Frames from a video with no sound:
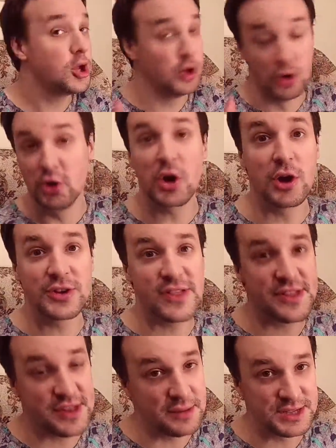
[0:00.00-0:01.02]
You know you're going to
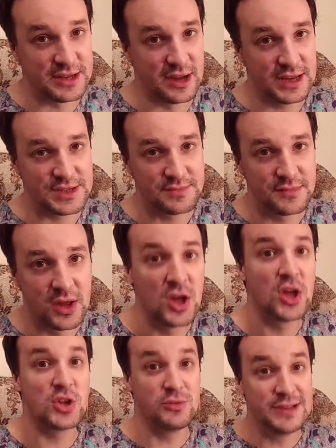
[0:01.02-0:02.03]
the cinema tonight.
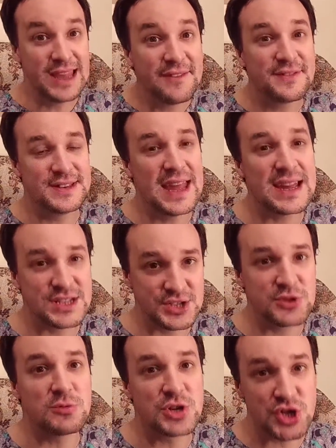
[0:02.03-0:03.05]
You live
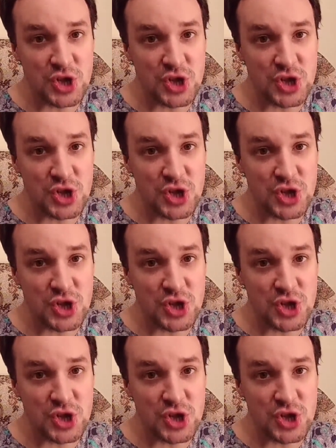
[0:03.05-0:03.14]
next to a